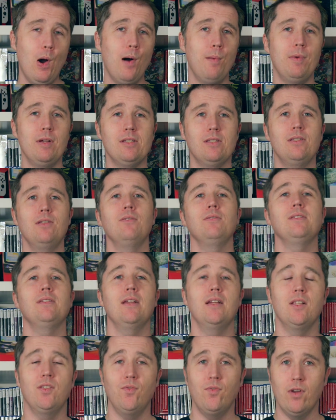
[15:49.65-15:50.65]
almost no
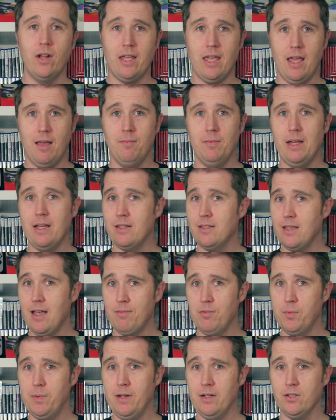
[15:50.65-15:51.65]
sense for a game like
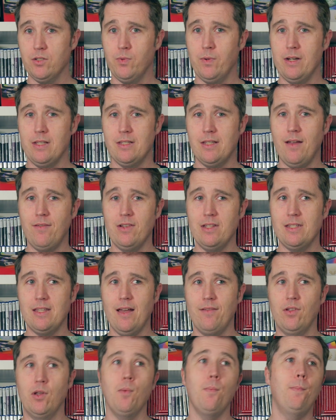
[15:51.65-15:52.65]
Cyberpunk
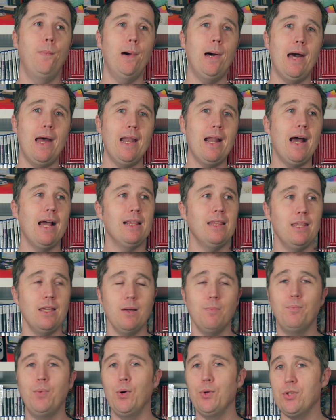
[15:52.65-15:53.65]
2077. But I
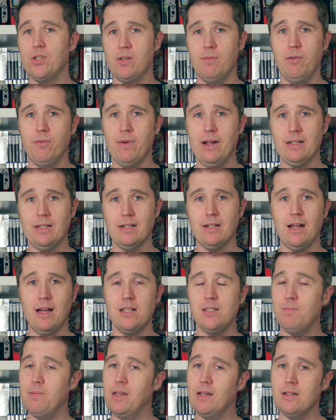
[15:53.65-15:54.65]
think both should be
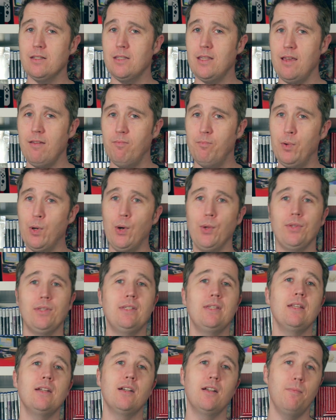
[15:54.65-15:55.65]
recognized because they both
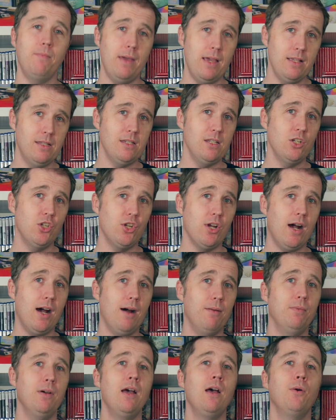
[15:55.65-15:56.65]
did an amazing
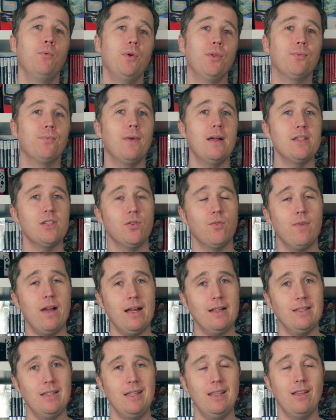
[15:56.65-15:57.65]
job with
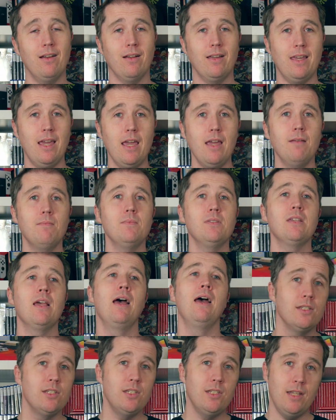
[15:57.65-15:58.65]
resurrecting their games,
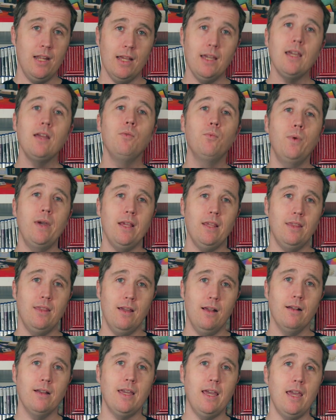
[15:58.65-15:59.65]
sticking with
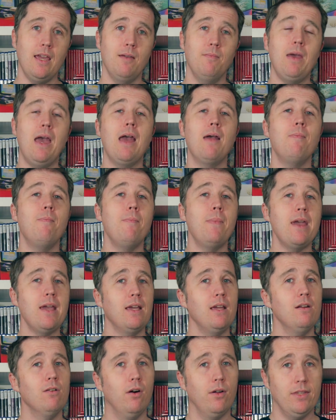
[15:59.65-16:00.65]
their game, and
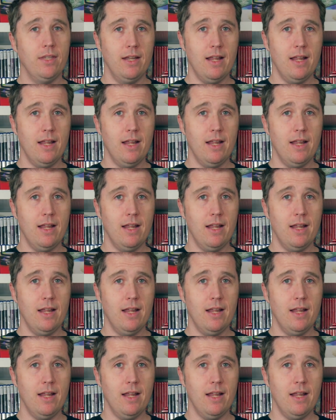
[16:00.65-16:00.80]
making all the